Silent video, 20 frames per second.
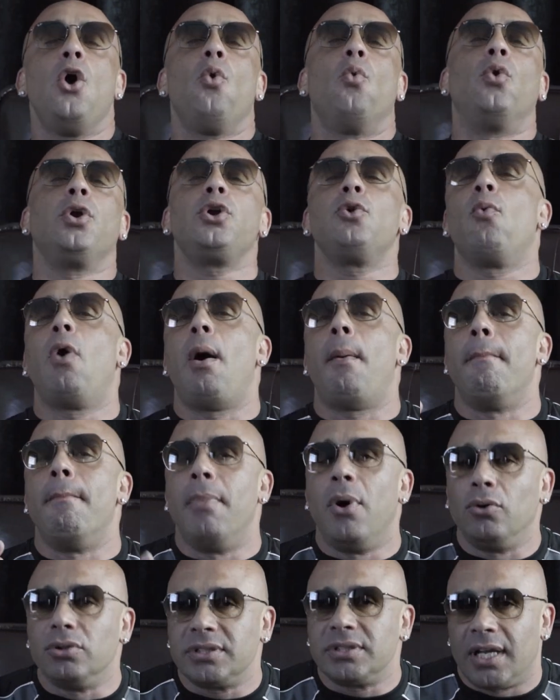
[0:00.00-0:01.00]
What do you want
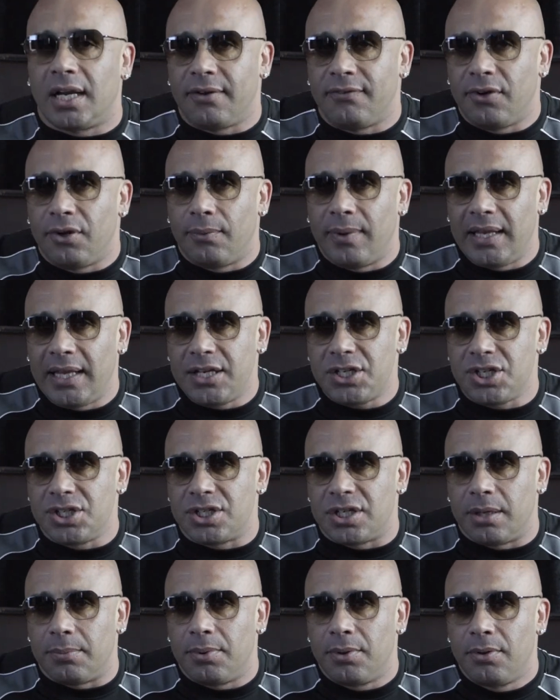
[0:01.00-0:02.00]
most out of your
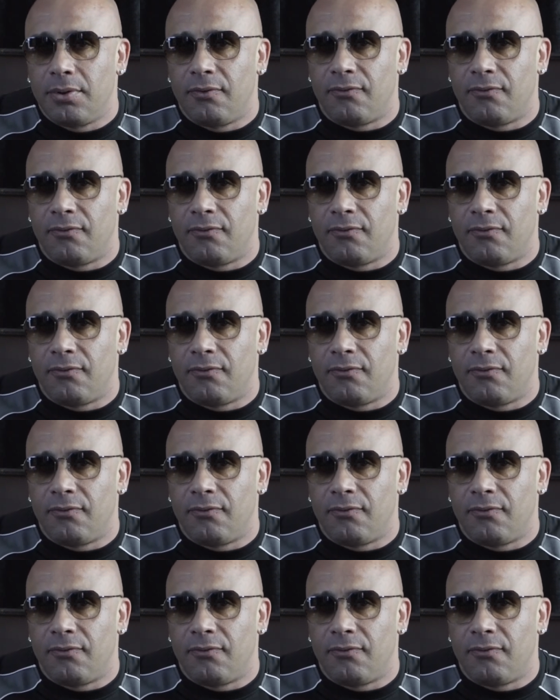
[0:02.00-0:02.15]
relationship?